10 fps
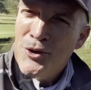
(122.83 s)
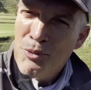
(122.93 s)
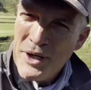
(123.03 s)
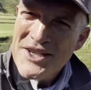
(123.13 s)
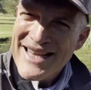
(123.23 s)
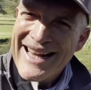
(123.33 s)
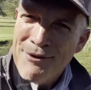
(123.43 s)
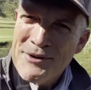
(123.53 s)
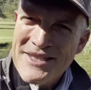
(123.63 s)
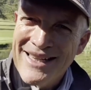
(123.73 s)
preached that
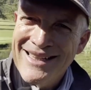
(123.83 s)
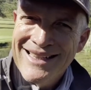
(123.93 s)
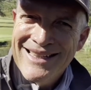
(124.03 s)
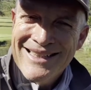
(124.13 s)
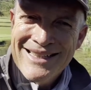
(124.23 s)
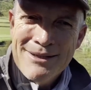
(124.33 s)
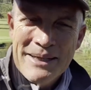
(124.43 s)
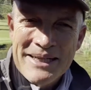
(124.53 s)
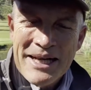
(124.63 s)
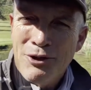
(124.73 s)
heresy.
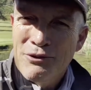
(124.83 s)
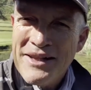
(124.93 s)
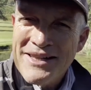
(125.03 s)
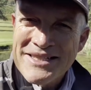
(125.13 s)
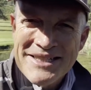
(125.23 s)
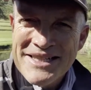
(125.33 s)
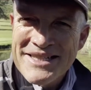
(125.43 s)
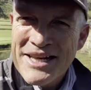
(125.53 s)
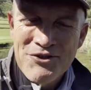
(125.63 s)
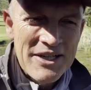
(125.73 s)
But Calvin in the 16th
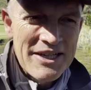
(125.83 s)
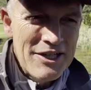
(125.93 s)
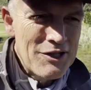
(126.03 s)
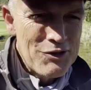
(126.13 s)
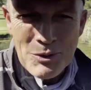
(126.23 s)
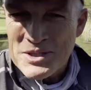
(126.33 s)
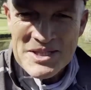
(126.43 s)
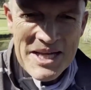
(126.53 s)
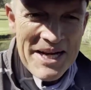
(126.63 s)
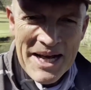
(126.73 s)
century
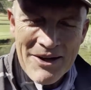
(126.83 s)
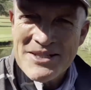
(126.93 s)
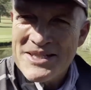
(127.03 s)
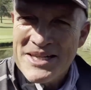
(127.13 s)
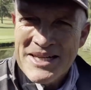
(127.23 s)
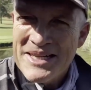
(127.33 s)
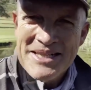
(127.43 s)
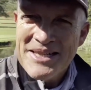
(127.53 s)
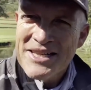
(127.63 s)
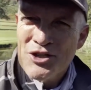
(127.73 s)
sorted that out. He
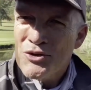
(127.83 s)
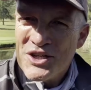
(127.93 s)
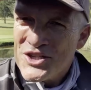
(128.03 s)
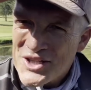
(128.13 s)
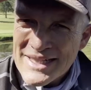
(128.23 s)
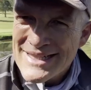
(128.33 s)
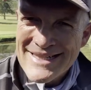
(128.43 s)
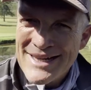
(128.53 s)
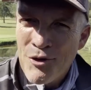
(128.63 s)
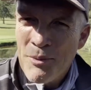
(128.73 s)
said there's no such things as
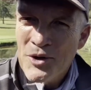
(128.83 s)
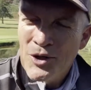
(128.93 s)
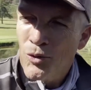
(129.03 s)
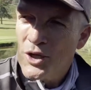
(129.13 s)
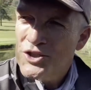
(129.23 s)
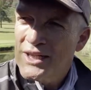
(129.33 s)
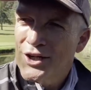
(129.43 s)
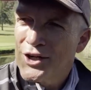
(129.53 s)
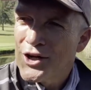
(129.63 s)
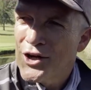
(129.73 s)
ceremonial washing.
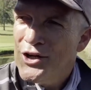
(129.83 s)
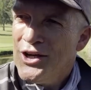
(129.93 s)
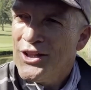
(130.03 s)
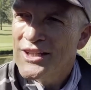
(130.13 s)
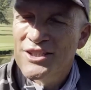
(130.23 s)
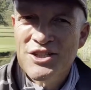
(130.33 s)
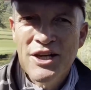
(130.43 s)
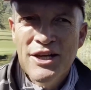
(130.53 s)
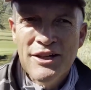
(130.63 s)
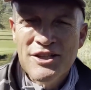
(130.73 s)
No. This
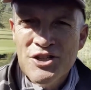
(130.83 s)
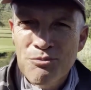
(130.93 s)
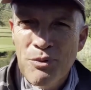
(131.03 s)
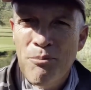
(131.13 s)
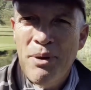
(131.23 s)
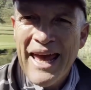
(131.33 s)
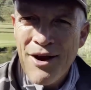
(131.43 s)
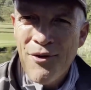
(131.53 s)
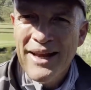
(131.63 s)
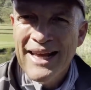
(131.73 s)
is
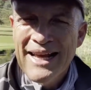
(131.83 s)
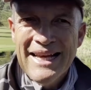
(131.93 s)
preparing